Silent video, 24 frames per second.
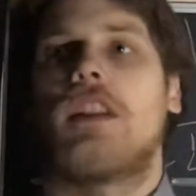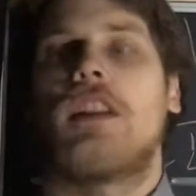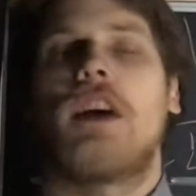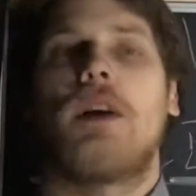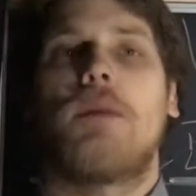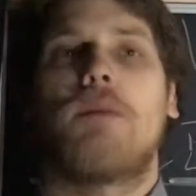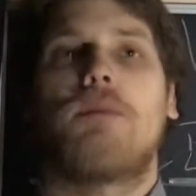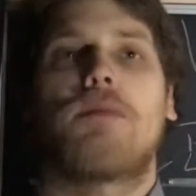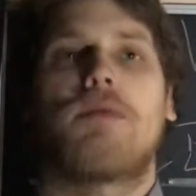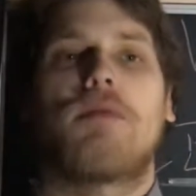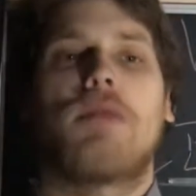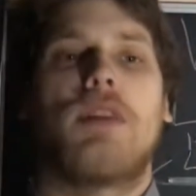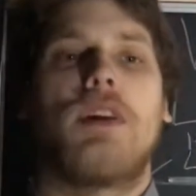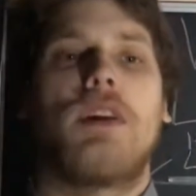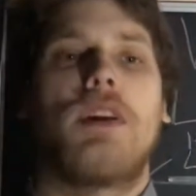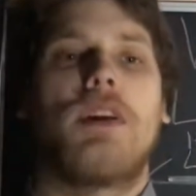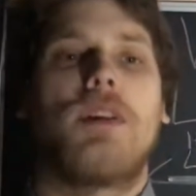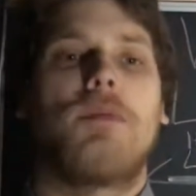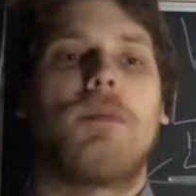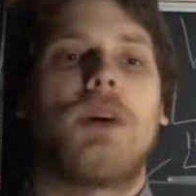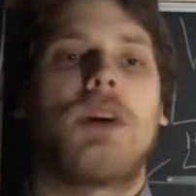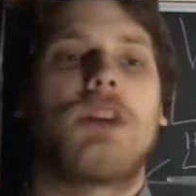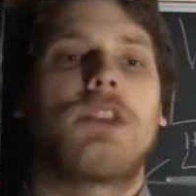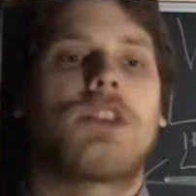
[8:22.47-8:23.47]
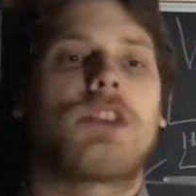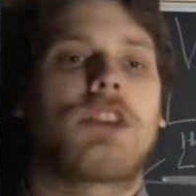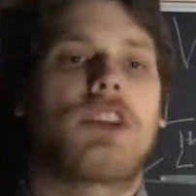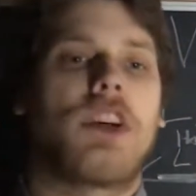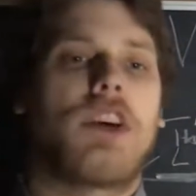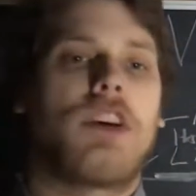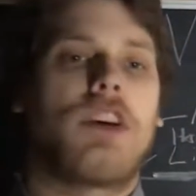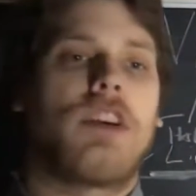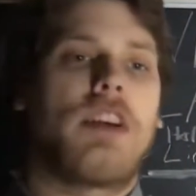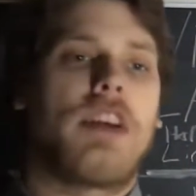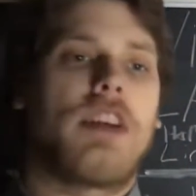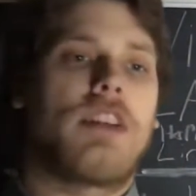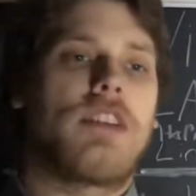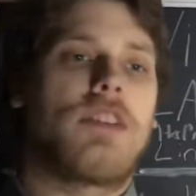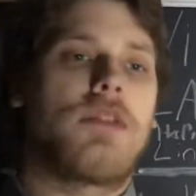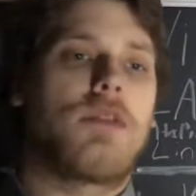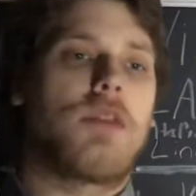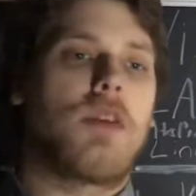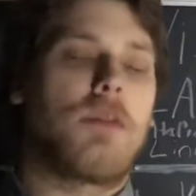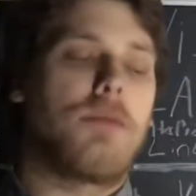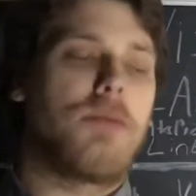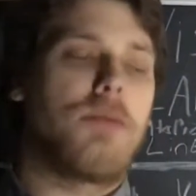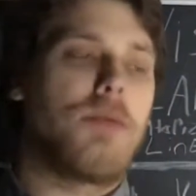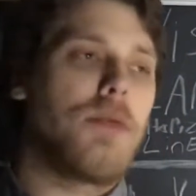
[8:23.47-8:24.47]
that pretty much the
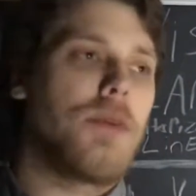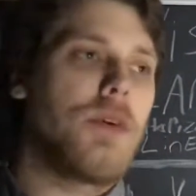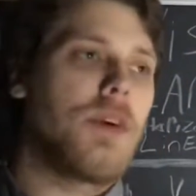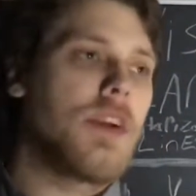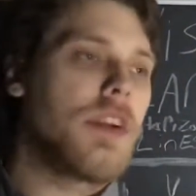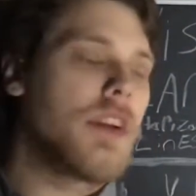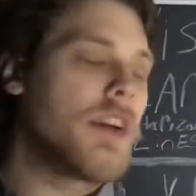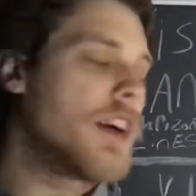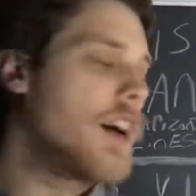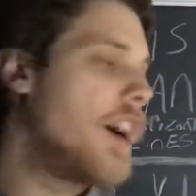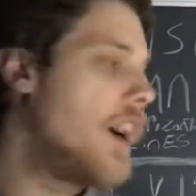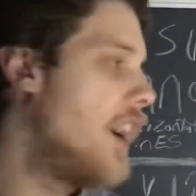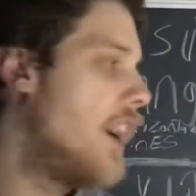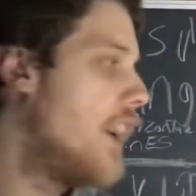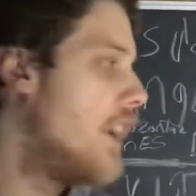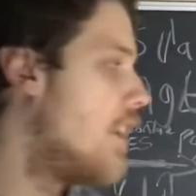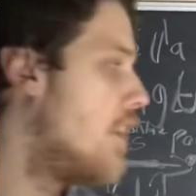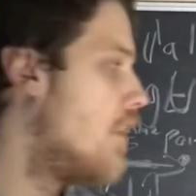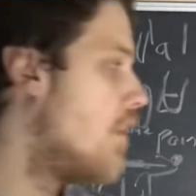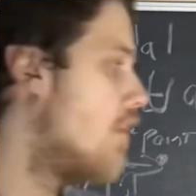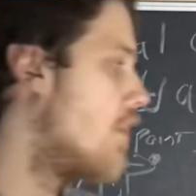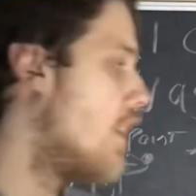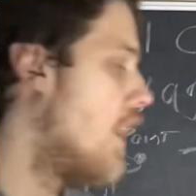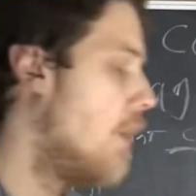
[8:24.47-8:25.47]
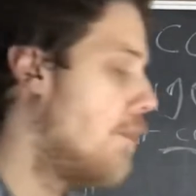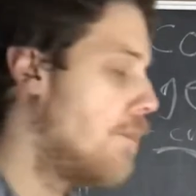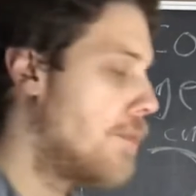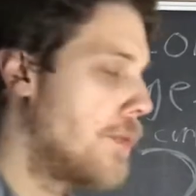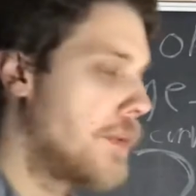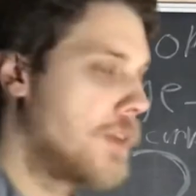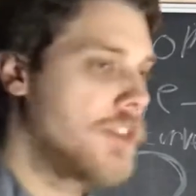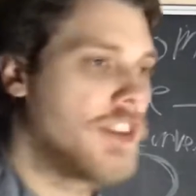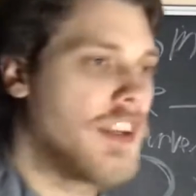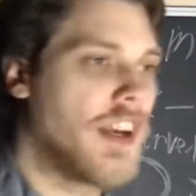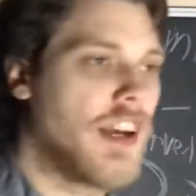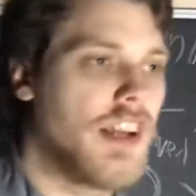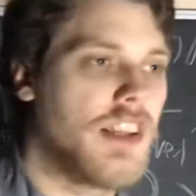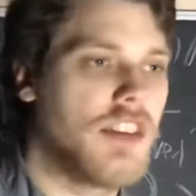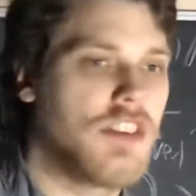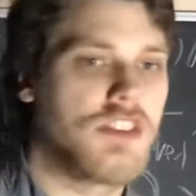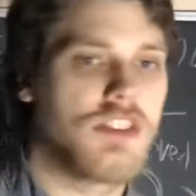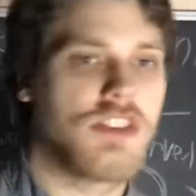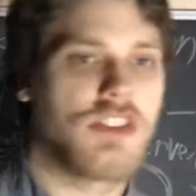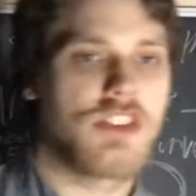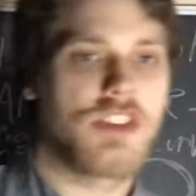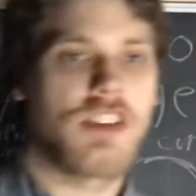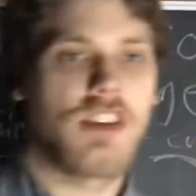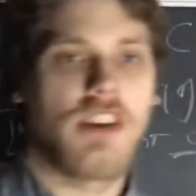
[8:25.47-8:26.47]
point kind of
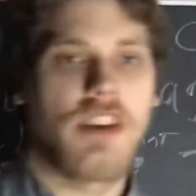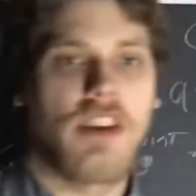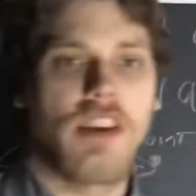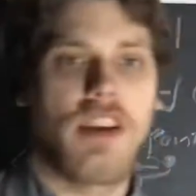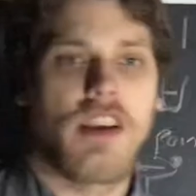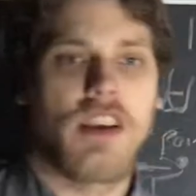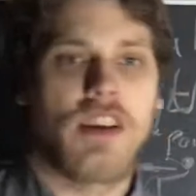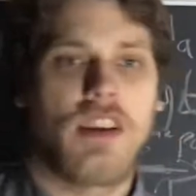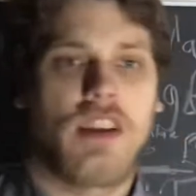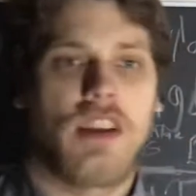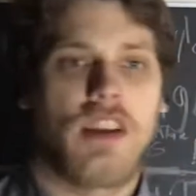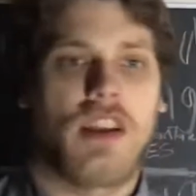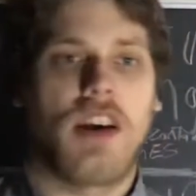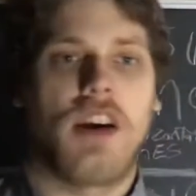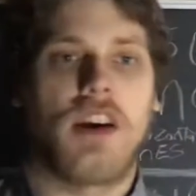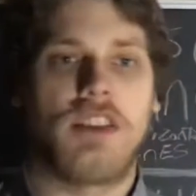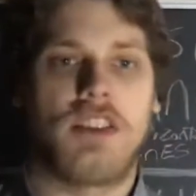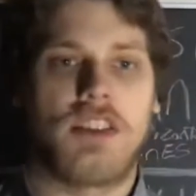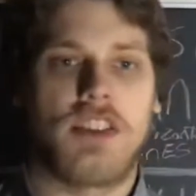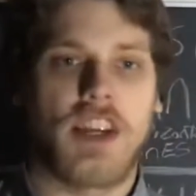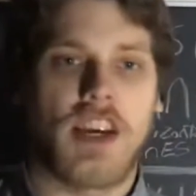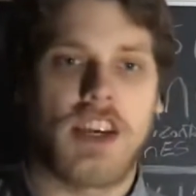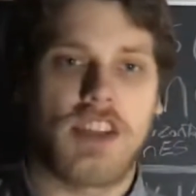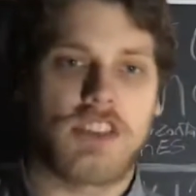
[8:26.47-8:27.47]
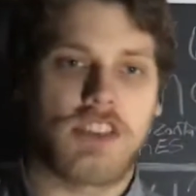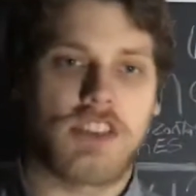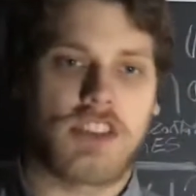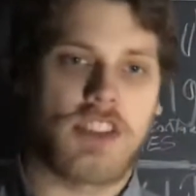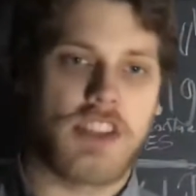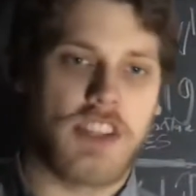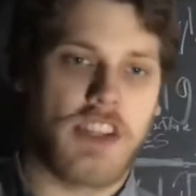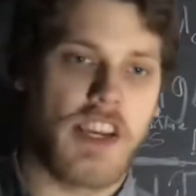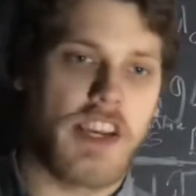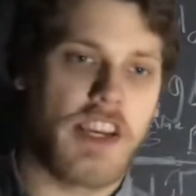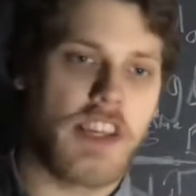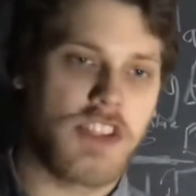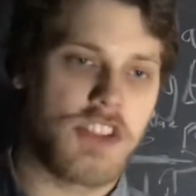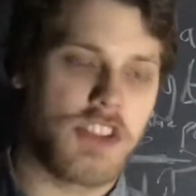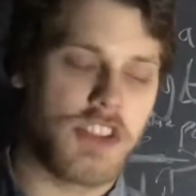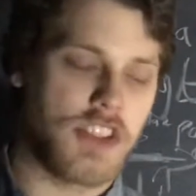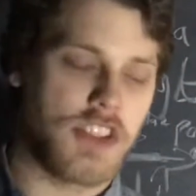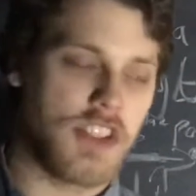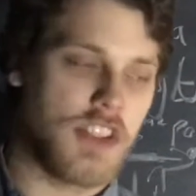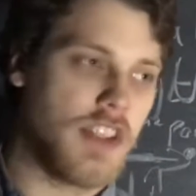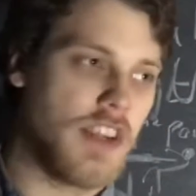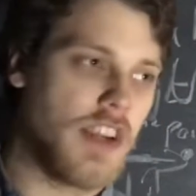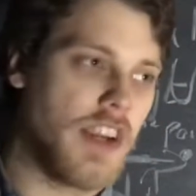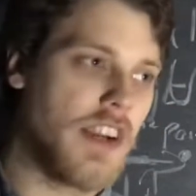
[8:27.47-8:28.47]
represents a
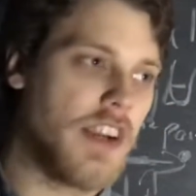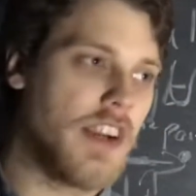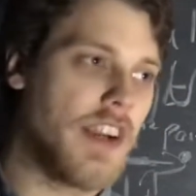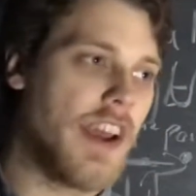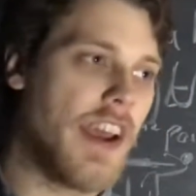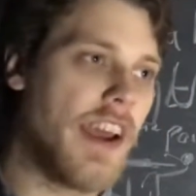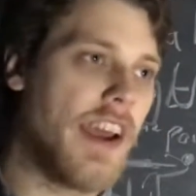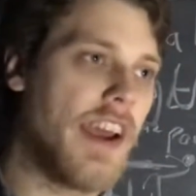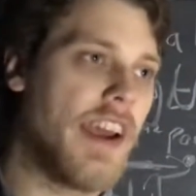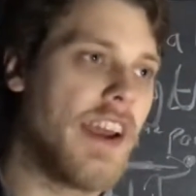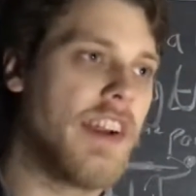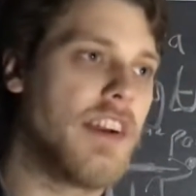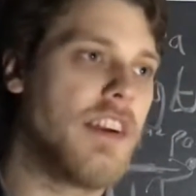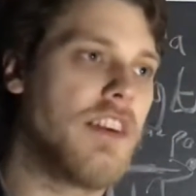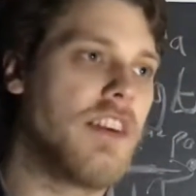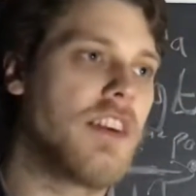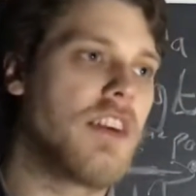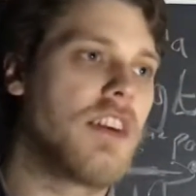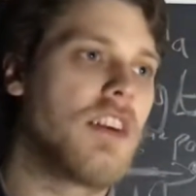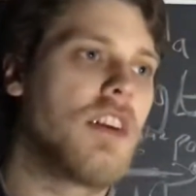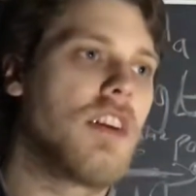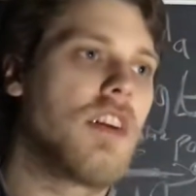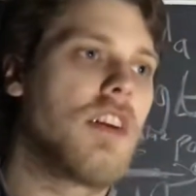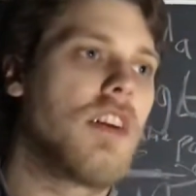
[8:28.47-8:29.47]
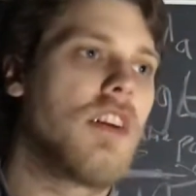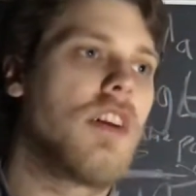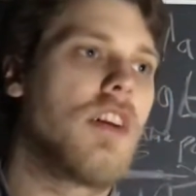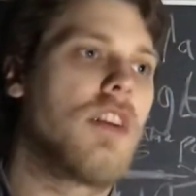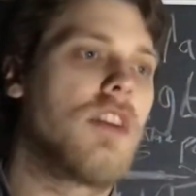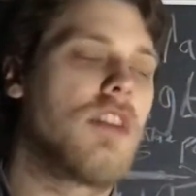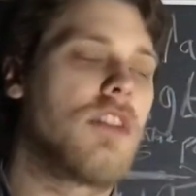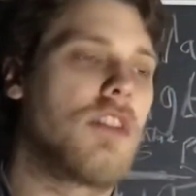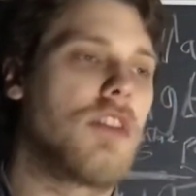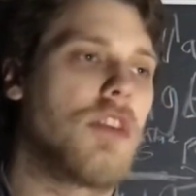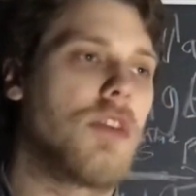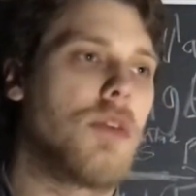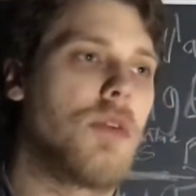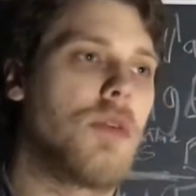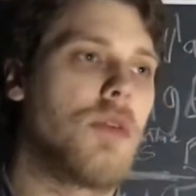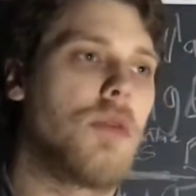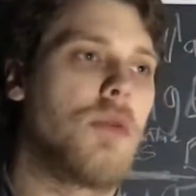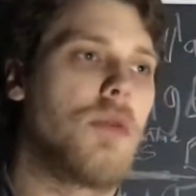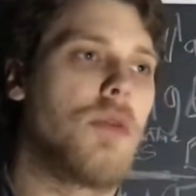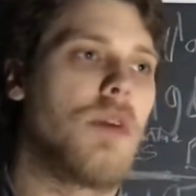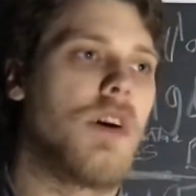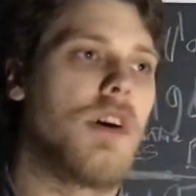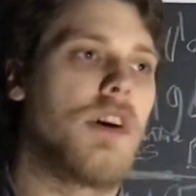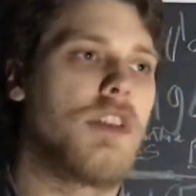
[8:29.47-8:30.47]
destination, an end
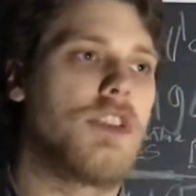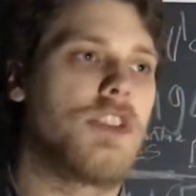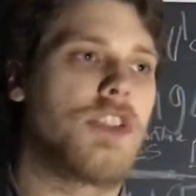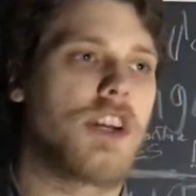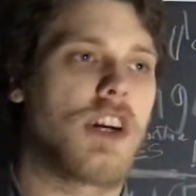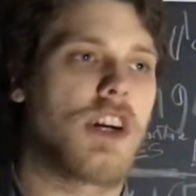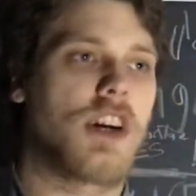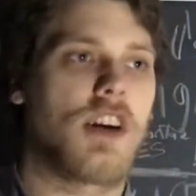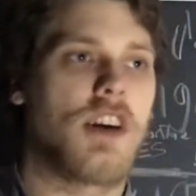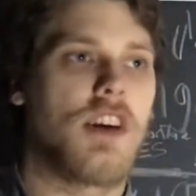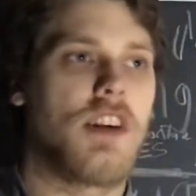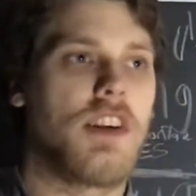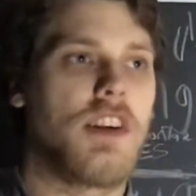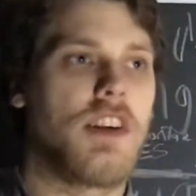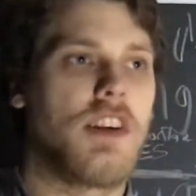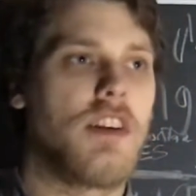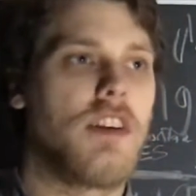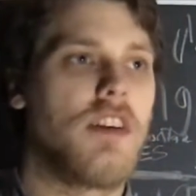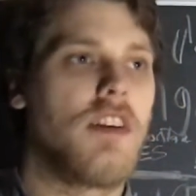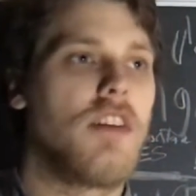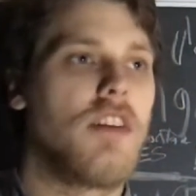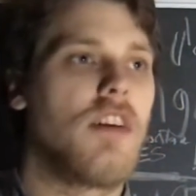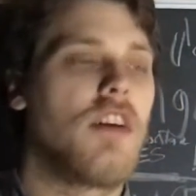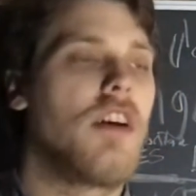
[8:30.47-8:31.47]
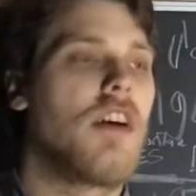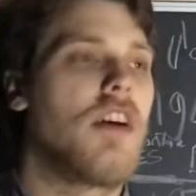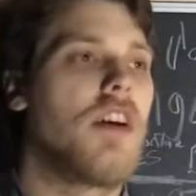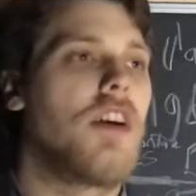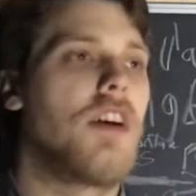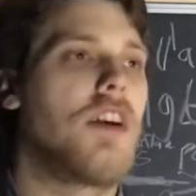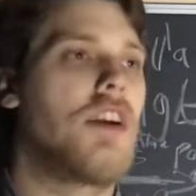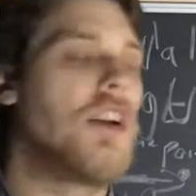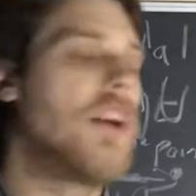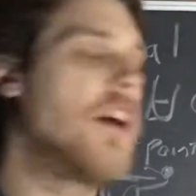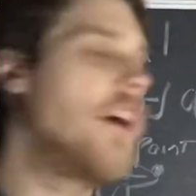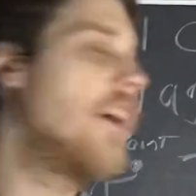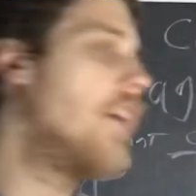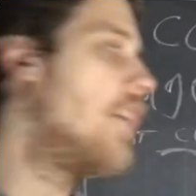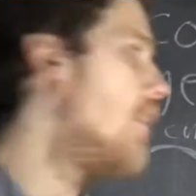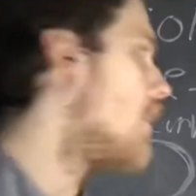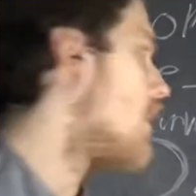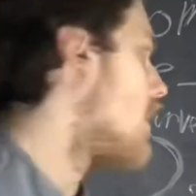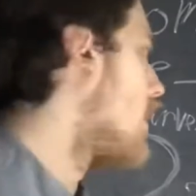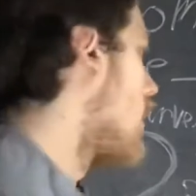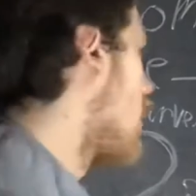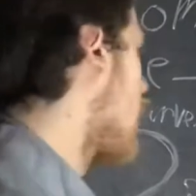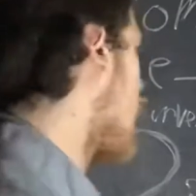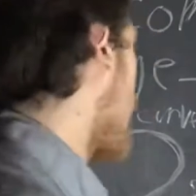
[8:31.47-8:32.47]
to a journey.
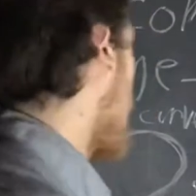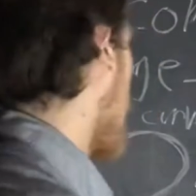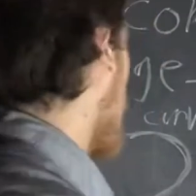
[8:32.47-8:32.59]
You could